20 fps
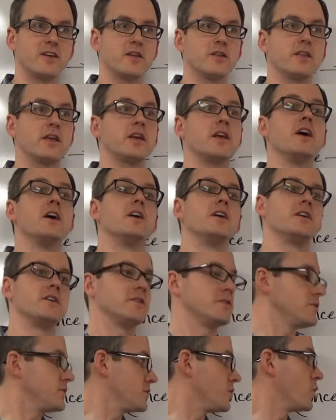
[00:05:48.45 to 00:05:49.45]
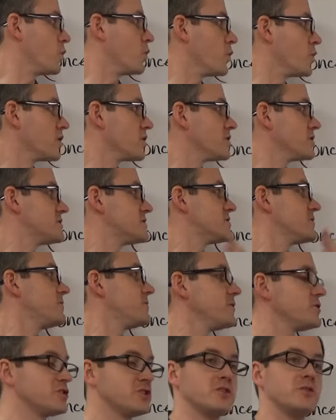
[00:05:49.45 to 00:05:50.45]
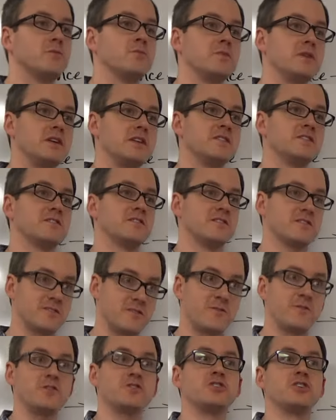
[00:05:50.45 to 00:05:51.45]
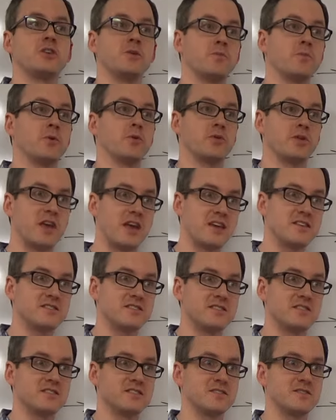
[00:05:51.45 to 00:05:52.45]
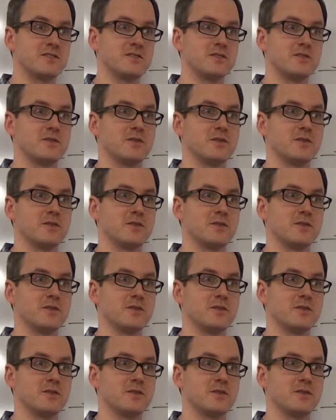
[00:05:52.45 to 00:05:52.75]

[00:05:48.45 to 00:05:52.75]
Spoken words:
Like the word sufficient means sufficient in both cases,